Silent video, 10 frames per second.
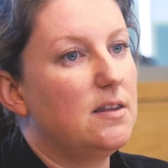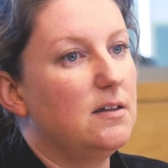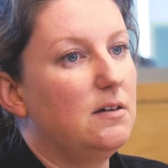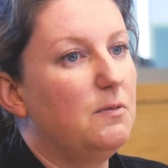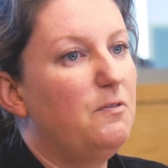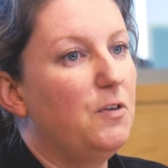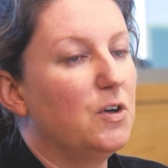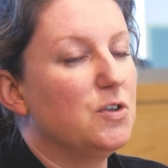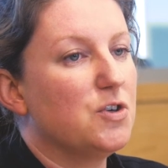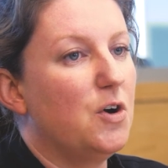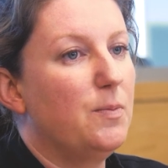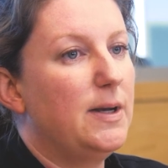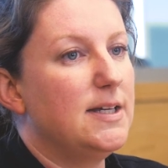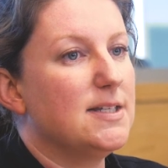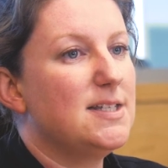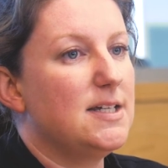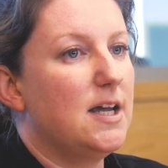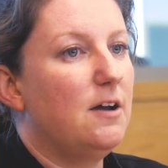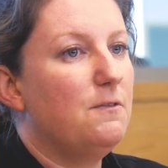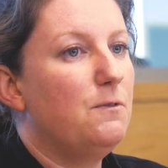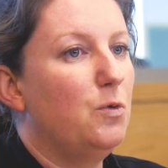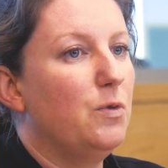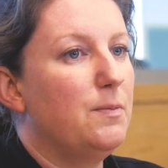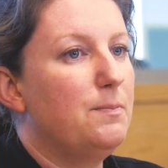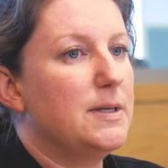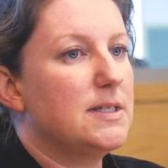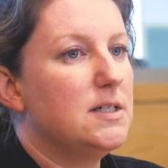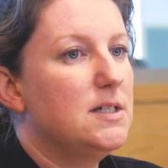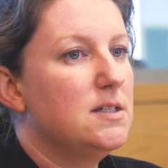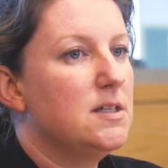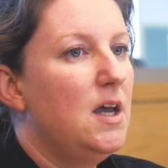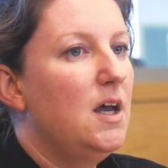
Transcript: the food control plan set out for the business.